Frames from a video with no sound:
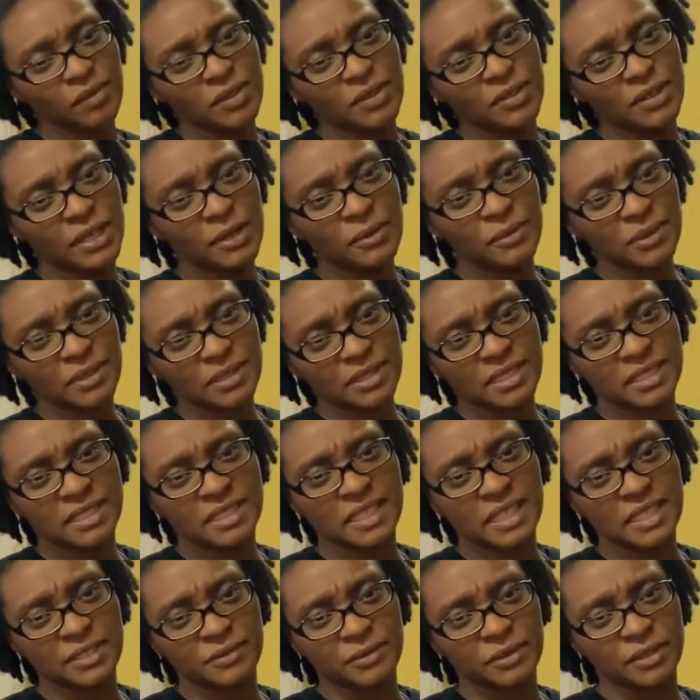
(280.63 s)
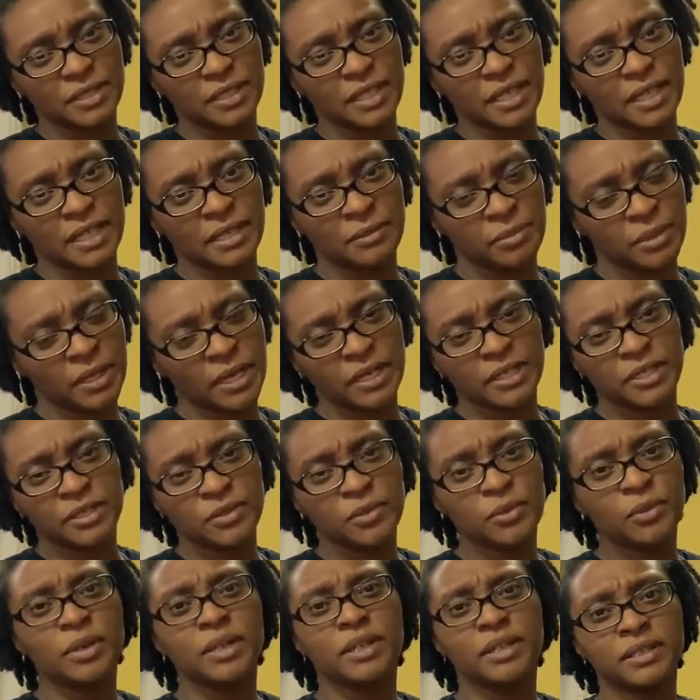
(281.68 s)
they weren't successful today, but I
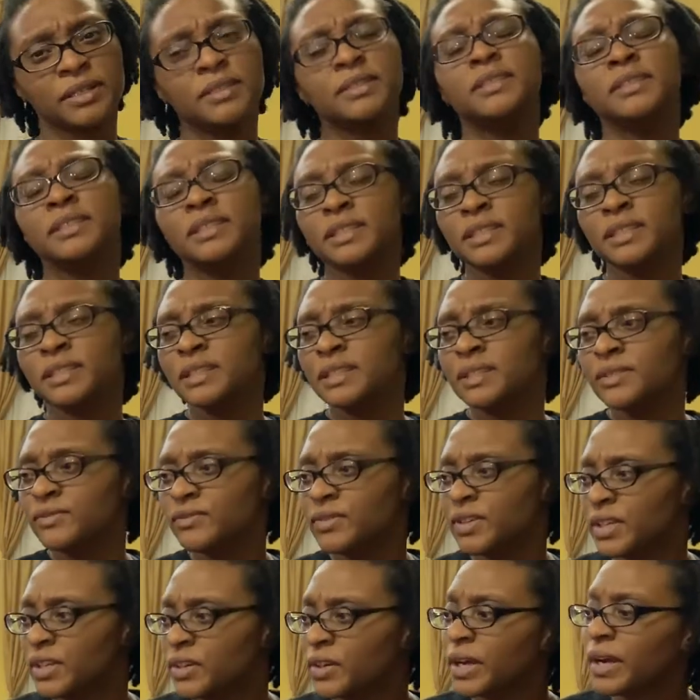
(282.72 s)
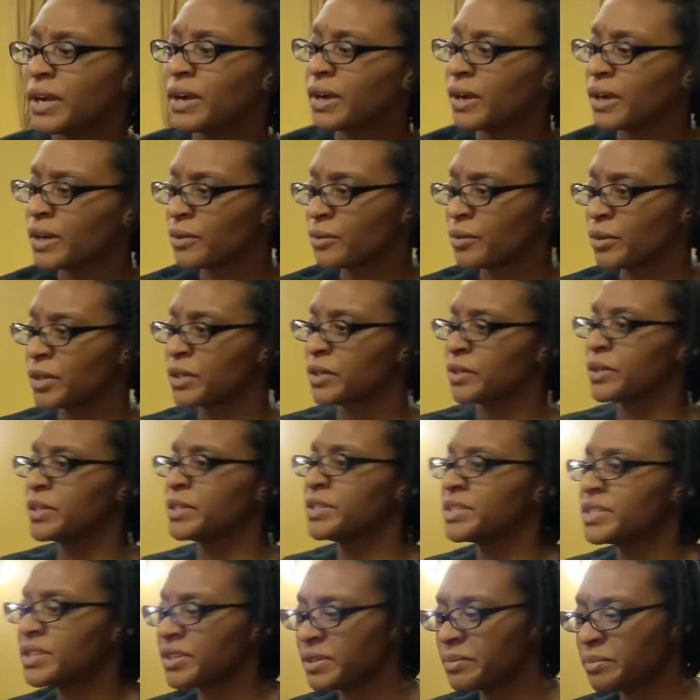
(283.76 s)
do want to figure out how to work
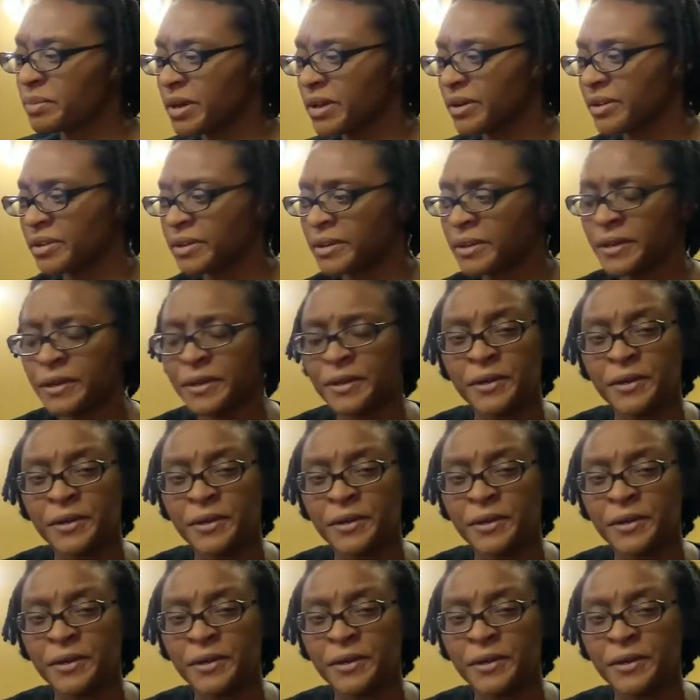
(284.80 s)
green screen better.